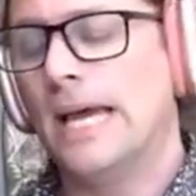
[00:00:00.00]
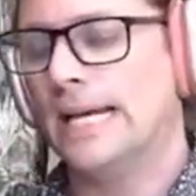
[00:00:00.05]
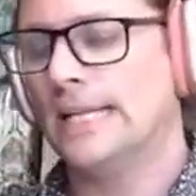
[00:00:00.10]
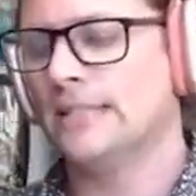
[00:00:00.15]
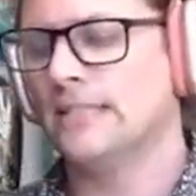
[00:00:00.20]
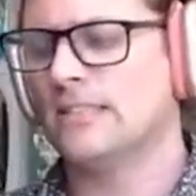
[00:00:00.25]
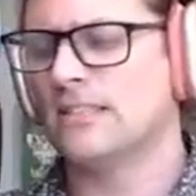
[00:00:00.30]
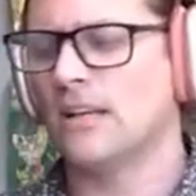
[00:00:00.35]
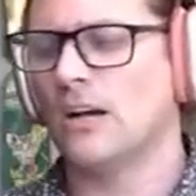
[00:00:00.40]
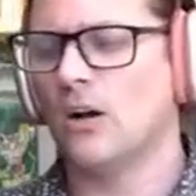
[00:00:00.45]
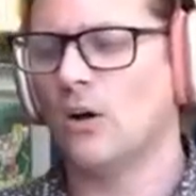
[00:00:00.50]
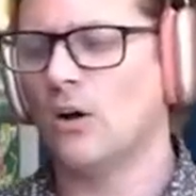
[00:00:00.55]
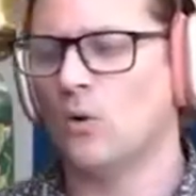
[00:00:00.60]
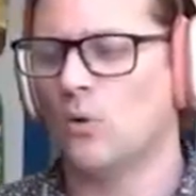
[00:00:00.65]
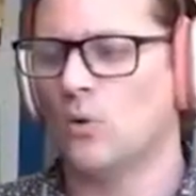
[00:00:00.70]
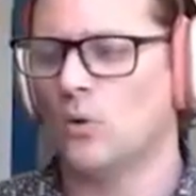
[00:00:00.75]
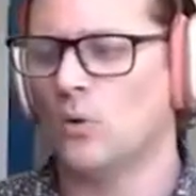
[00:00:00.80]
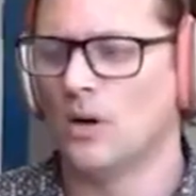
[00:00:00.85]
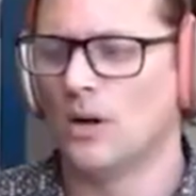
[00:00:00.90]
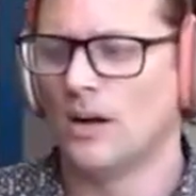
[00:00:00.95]
And
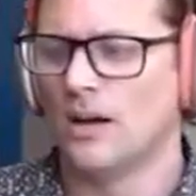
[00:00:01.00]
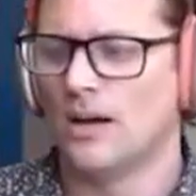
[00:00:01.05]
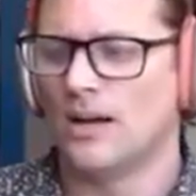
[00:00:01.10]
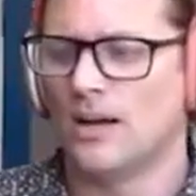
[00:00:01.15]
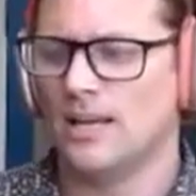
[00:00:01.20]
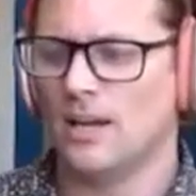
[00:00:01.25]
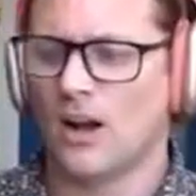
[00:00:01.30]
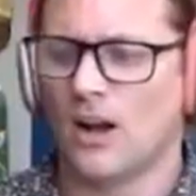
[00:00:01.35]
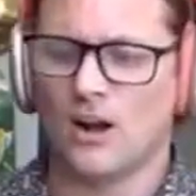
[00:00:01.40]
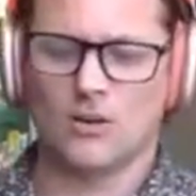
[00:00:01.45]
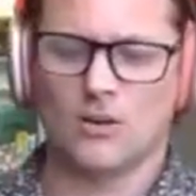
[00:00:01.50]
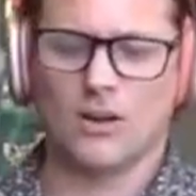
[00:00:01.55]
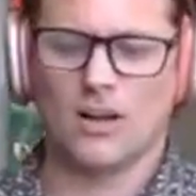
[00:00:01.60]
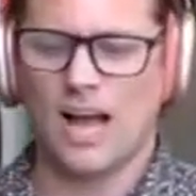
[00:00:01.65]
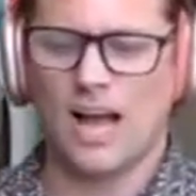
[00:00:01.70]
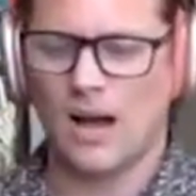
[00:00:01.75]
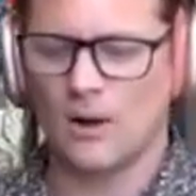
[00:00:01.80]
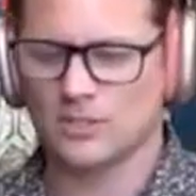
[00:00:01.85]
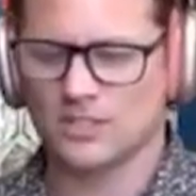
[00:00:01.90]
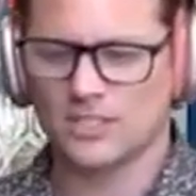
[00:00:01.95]
so you know
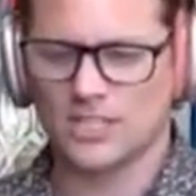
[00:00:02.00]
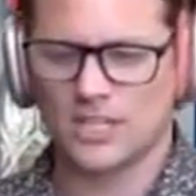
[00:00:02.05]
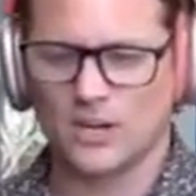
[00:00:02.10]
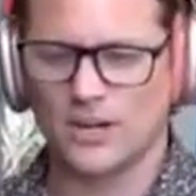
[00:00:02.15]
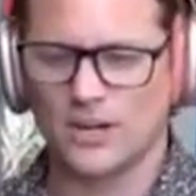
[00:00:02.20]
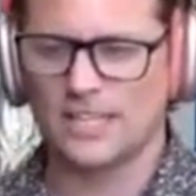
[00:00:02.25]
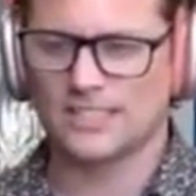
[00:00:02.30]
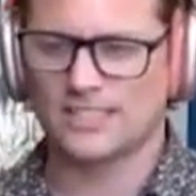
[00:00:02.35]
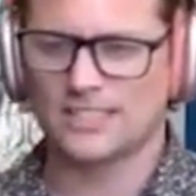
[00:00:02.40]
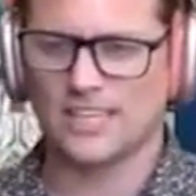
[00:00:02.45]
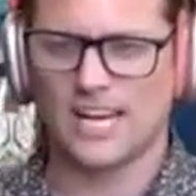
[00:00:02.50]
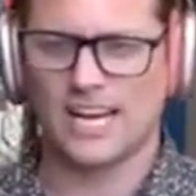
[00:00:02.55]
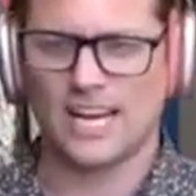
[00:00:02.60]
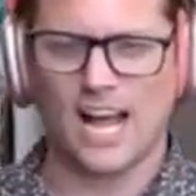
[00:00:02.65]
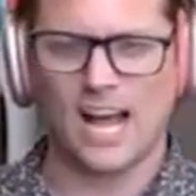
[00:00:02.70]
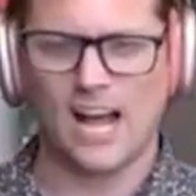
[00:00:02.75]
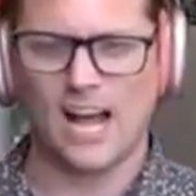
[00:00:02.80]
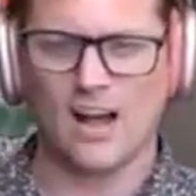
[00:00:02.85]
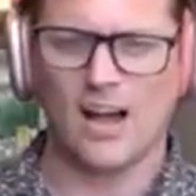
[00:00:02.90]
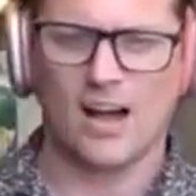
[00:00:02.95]
I was curious, like
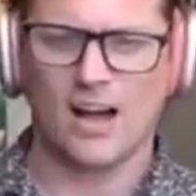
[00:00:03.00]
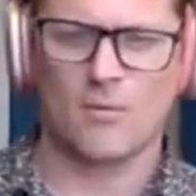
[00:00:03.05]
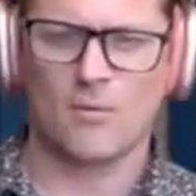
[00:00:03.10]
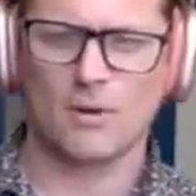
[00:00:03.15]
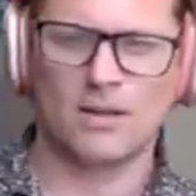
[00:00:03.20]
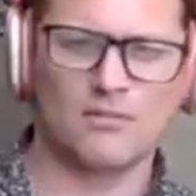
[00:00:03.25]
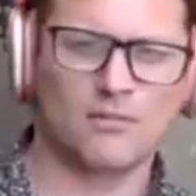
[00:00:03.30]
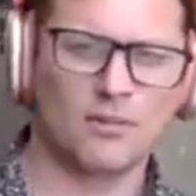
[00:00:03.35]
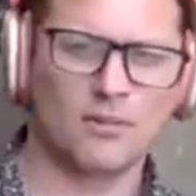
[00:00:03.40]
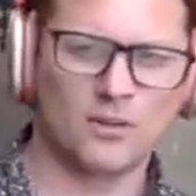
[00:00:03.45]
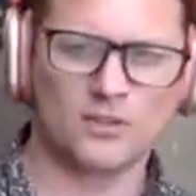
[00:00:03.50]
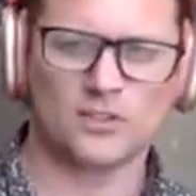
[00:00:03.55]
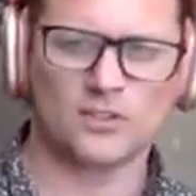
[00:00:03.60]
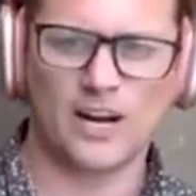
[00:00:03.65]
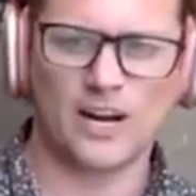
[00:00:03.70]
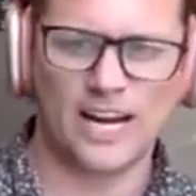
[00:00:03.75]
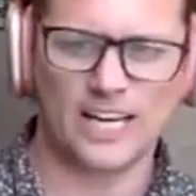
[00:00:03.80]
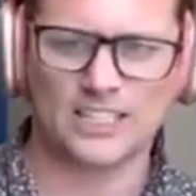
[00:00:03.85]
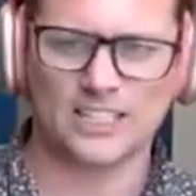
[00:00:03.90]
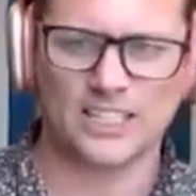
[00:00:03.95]
how, how many vulns
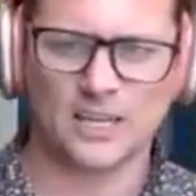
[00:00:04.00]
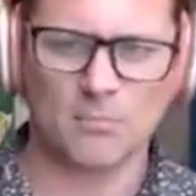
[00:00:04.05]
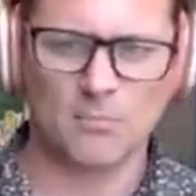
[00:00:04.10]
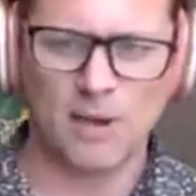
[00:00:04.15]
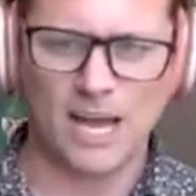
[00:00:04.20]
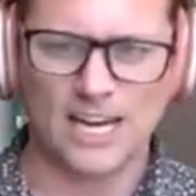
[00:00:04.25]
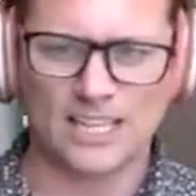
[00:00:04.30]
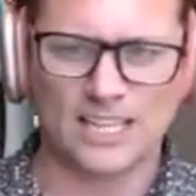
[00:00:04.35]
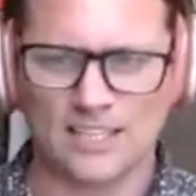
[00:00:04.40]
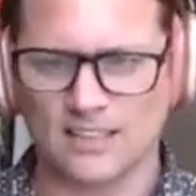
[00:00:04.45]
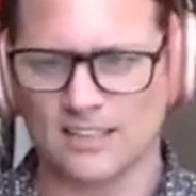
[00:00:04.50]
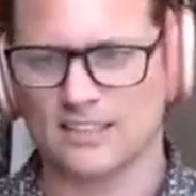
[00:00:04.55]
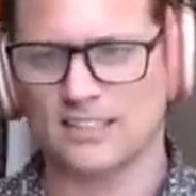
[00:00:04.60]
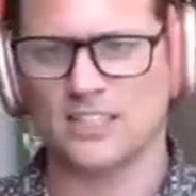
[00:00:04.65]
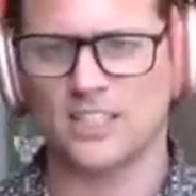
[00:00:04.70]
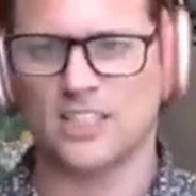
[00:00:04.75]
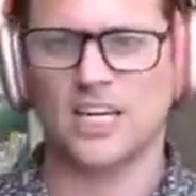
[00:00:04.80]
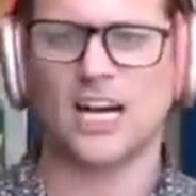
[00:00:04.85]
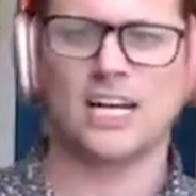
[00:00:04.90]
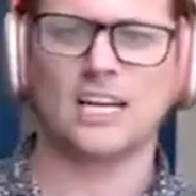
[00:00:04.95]
are actually impacted on
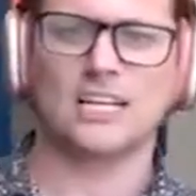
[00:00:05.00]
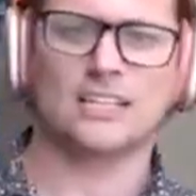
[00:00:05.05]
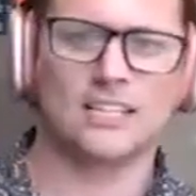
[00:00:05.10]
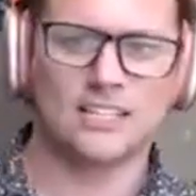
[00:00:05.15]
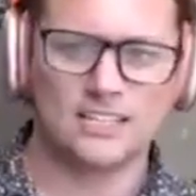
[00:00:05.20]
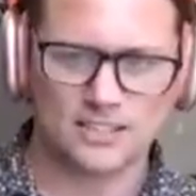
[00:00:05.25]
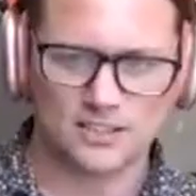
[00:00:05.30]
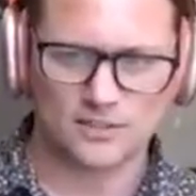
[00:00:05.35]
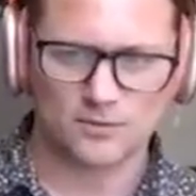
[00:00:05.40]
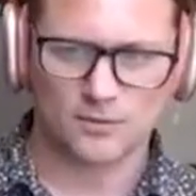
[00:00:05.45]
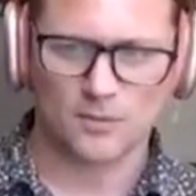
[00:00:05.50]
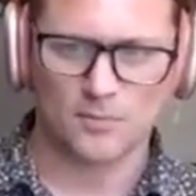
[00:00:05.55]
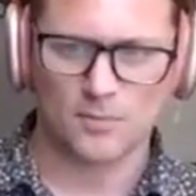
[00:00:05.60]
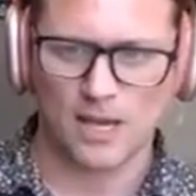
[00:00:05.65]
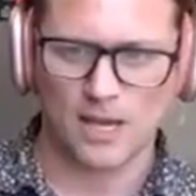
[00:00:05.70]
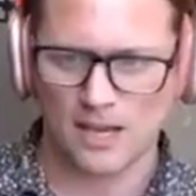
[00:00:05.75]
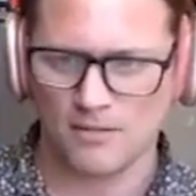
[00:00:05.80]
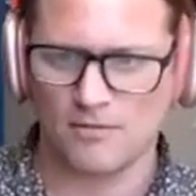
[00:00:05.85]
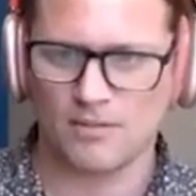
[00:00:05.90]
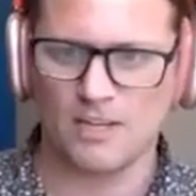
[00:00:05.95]
this giant list from
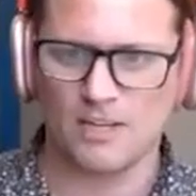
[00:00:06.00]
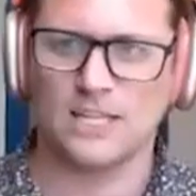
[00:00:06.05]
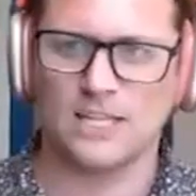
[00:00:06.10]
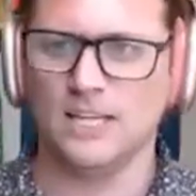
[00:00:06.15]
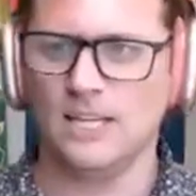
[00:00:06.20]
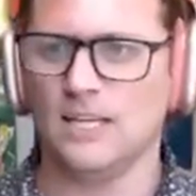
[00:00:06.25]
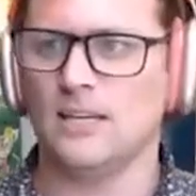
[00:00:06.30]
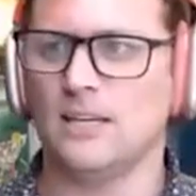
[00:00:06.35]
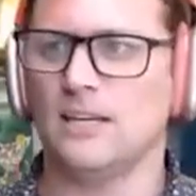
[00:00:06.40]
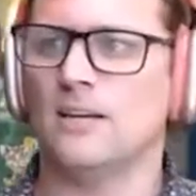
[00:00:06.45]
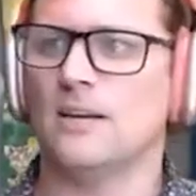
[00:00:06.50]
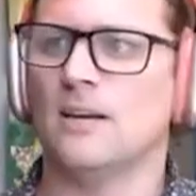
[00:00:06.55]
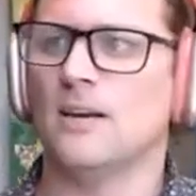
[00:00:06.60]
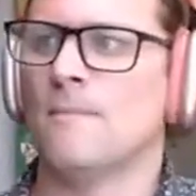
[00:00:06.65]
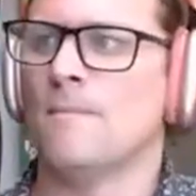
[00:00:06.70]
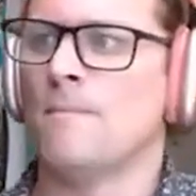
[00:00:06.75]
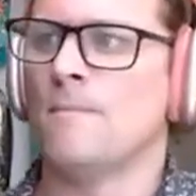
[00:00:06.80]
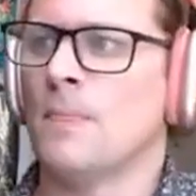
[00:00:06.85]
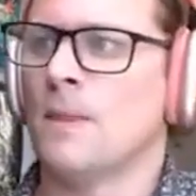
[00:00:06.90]
the NVD?